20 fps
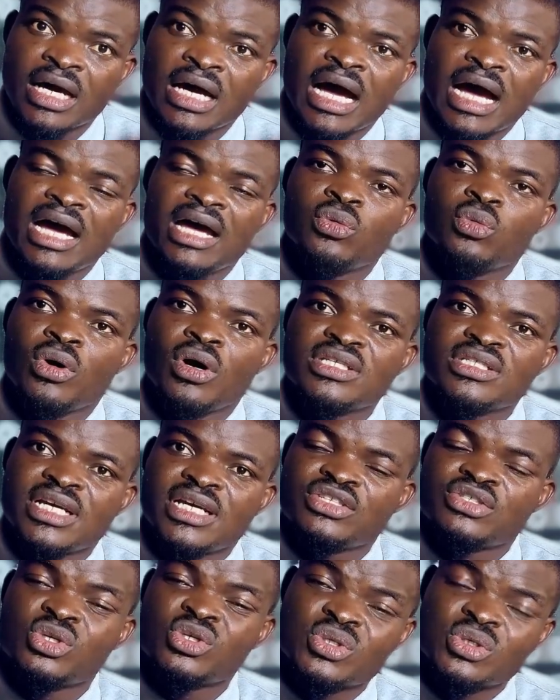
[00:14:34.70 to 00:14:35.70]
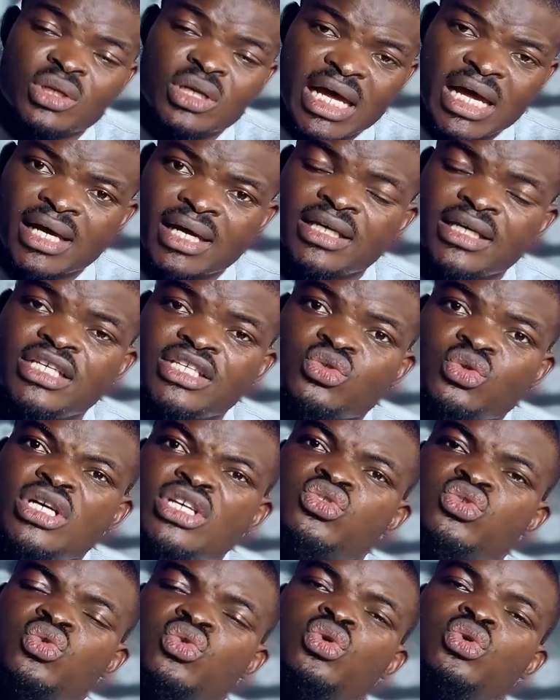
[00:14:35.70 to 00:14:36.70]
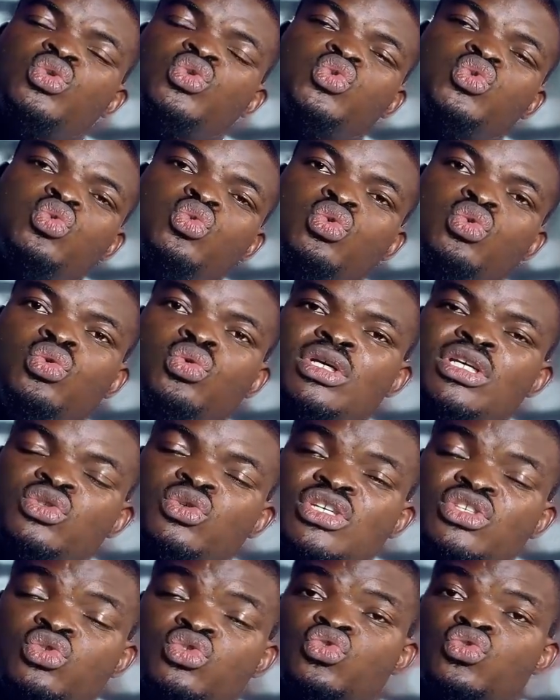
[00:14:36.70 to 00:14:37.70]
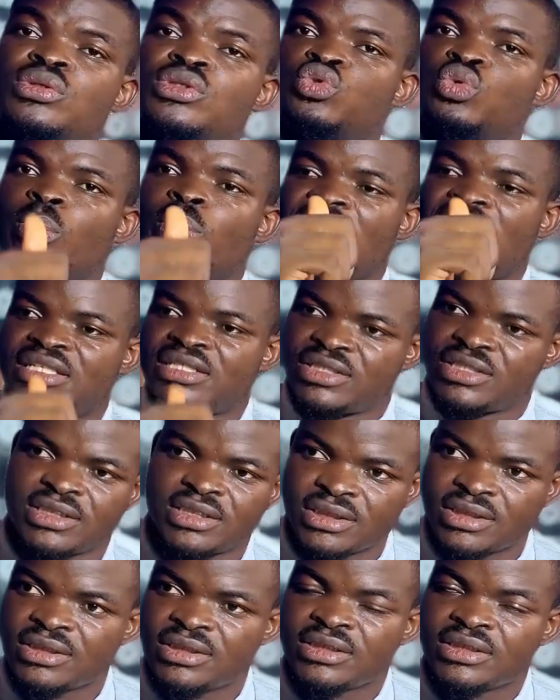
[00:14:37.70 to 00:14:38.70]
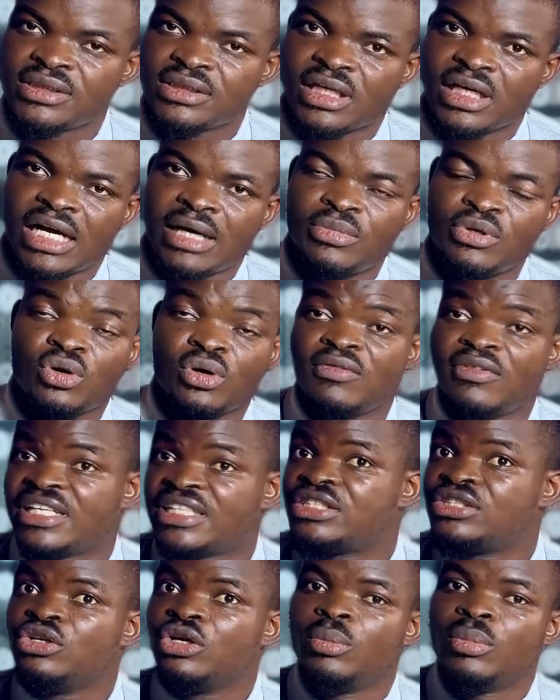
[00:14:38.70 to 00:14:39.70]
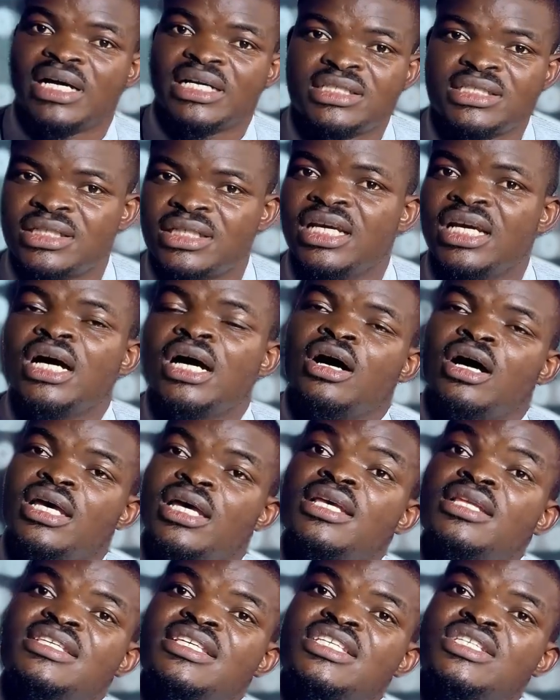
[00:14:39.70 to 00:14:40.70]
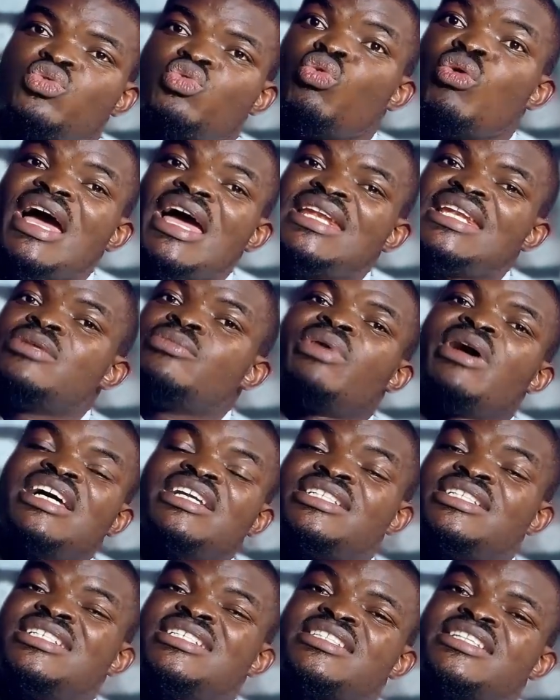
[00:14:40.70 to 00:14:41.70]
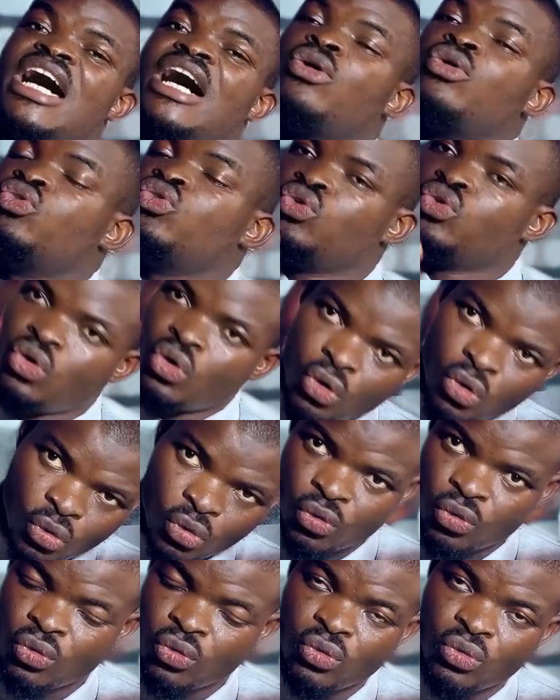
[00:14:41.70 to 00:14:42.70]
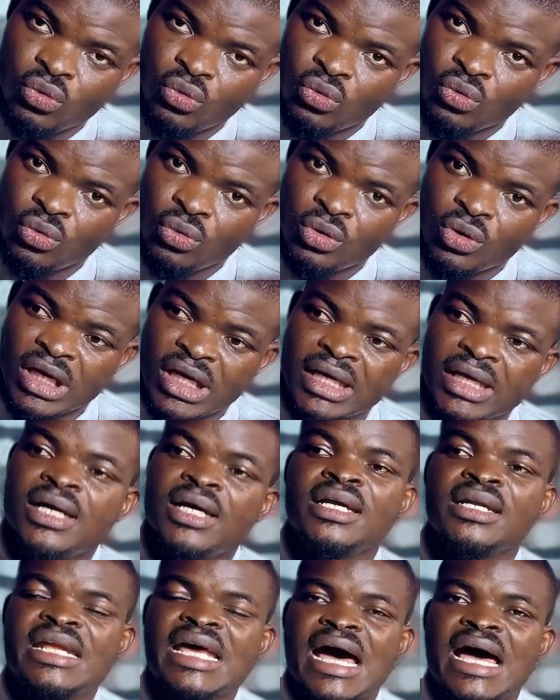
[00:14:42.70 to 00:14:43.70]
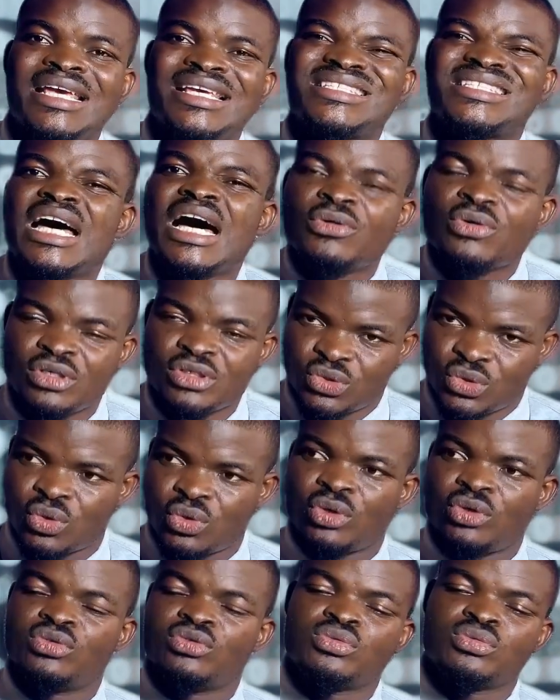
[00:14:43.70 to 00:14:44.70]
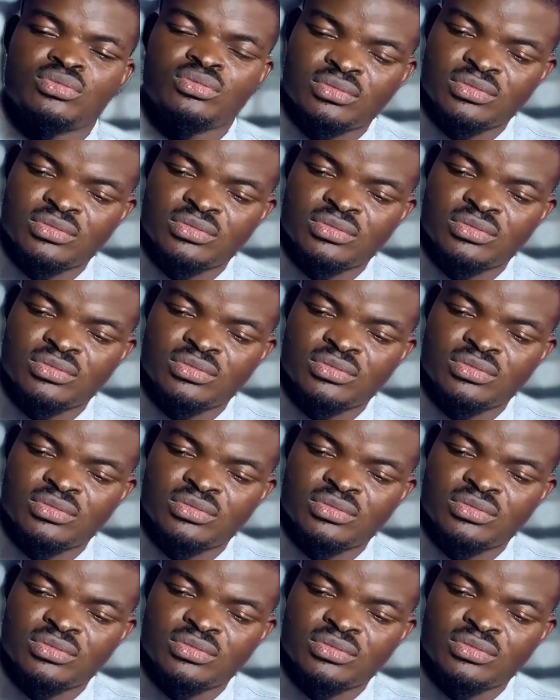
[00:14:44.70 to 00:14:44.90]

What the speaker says: And once there is no solar, it's going to switch to battery and be converting your battery. It is when the battery is now low that it's now going to